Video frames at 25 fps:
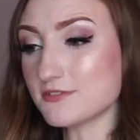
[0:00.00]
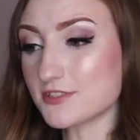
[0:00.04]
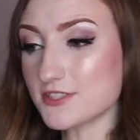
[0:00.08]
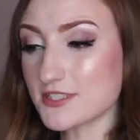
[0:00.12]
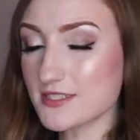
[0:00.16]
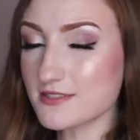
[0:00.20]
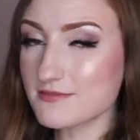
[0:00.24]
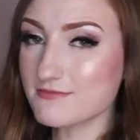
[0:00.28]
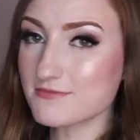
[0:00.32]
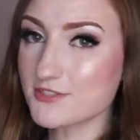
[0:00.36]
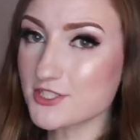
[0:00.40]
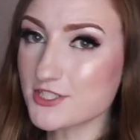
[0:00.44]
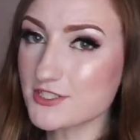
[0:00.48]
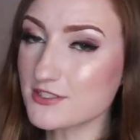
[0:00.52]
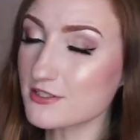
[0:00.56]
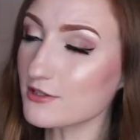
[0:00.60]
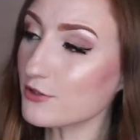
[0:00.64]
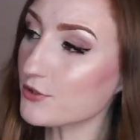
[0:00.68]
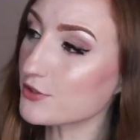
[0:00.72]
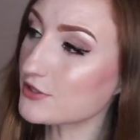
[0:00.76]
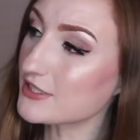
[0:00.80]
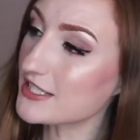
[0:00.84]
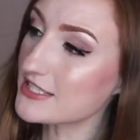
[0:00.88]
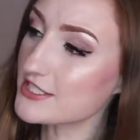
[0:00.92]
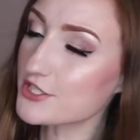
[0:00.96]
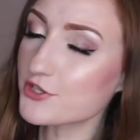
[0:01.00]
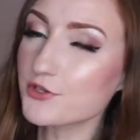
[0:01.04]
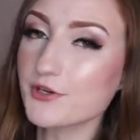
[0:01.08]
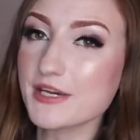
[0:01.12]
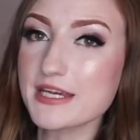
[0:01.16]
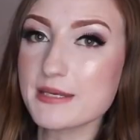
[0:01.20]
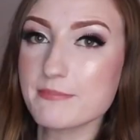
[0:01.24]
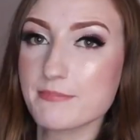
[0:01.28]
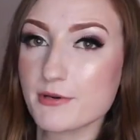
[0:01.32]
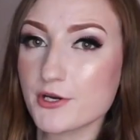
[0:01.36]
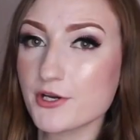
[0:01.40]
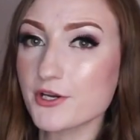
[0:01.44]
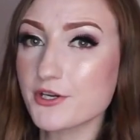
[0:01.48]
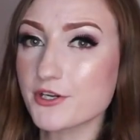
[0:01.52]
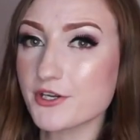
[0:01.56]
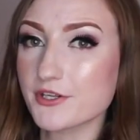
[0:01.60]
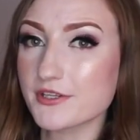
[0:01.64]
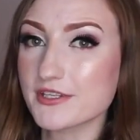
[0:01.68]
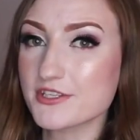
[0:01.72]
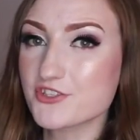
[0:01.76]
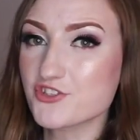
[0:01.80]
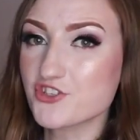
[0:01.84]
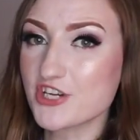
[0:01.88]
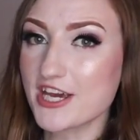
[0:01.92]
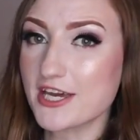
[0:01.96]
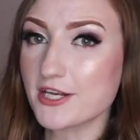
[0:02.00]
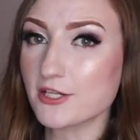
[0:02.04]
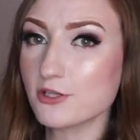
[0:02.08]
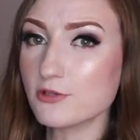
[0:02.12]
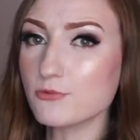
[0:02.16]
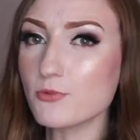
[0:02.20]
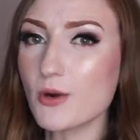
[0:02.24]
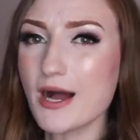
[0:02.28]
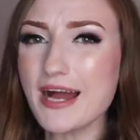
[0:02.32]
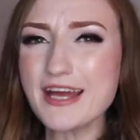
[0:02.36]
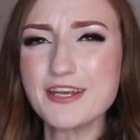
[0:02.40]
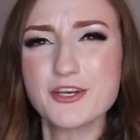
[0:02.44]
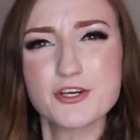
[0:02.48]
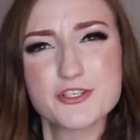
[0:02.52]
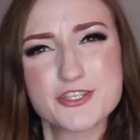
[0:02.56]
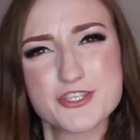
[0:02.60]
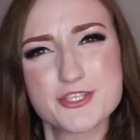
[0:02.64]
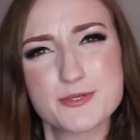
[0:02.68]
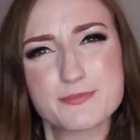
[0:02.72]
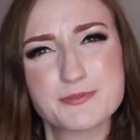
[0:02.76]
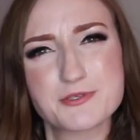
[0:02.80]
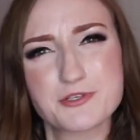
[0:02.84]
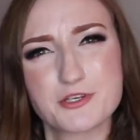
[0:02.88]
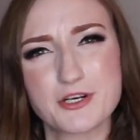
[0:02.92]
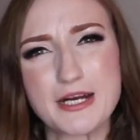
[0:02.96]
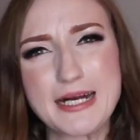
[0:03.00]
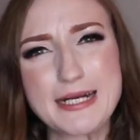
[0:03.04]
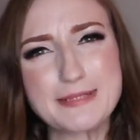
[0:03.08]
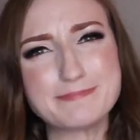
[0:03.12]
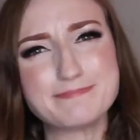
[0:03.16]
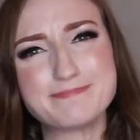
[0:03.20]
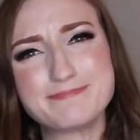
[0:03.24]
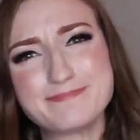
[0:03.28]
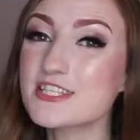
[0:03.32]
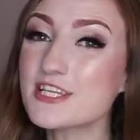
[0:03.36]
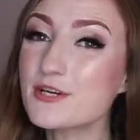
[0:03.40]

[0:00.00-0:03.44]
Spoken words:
Just look, there's a green bird on this channel. Why not subscribe?